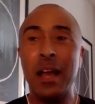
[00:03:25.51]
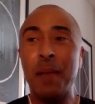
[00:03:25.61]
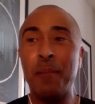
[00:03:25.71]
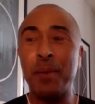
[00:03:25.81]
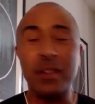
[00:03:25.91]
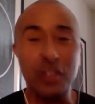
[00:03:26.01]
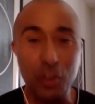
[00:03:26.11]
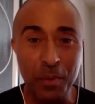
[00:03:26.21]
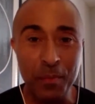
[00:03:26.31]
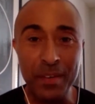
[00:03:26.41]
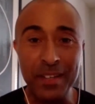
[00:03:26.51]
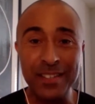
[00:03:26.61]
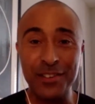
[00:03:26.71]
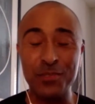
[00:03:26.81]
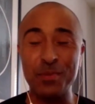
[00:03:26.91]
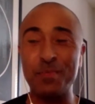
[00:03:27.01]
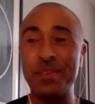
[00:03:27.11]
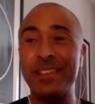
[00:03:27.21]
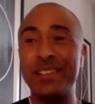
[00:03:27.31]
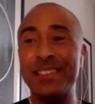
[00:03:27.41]
But human beings are human
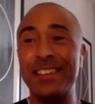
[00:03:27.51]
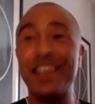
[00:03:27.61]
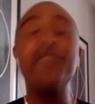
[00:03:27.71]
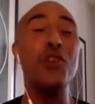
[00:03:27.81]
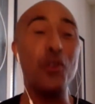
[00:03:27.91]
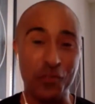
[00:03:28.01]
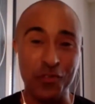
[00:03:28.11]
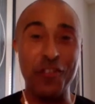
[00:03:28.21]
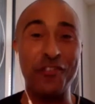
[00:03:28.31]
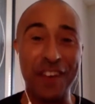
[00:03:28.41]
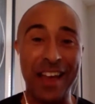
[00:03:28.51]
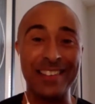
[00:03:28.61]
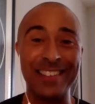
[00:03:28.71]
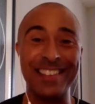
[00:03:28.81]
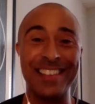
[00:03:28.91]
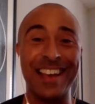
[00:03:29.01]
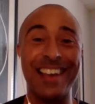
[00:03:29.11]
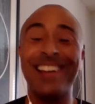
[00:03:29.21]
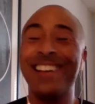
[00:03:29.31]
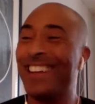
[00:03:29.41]
beings, and I know for a fact that
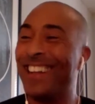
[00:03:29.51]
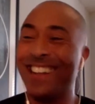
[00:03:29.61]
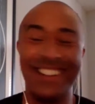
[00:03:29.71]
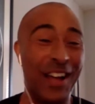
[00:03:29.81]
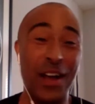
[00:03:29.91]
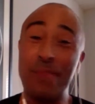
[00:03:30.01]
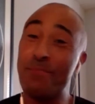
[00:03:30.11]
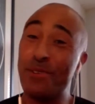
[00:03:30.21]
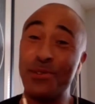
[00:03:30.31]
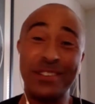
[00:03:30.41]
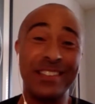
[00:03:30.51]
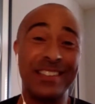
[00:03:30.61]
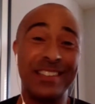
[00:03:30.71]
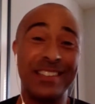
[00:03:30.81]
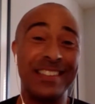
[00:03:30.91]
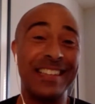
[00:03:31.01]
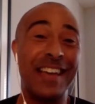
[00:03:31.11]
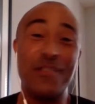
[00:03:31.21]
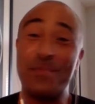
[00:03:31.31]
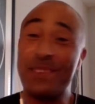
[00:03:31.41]
unbroken can
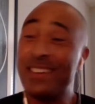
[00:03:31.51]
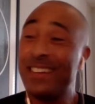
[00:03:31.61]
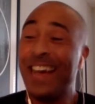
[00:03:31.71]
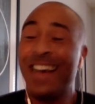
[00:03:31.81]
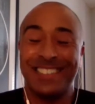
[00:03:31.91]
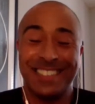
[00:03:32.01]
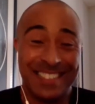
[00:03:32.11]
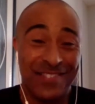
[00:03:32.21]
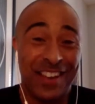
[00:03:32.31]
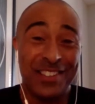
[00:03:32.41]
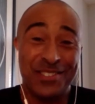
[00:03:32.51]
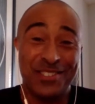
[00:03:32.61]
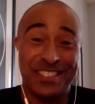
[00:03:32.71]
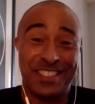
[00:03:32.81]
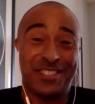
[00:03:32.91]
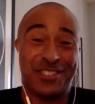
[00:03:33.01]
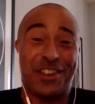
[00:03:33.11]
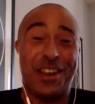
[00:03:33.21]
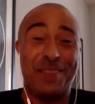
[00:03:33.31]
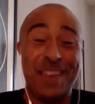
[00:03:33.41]
never be an adjective I use to
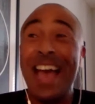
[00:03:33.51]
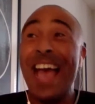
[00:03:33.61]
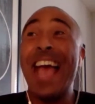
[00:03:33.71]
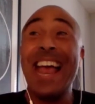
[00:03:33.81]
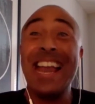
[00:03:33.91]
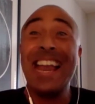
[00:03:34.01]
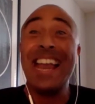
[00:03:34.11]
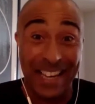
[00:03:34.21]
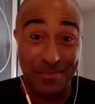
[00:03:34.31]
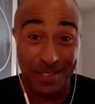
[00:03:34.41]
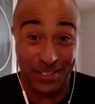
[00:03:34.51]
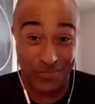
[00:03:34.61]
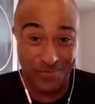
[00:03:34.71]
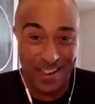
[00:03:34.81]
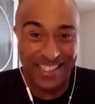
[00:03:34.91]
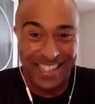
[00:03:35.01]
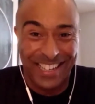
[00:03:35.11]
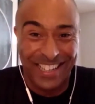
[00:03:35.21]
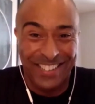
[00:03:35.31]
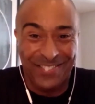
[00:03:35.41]
describe any element of my life.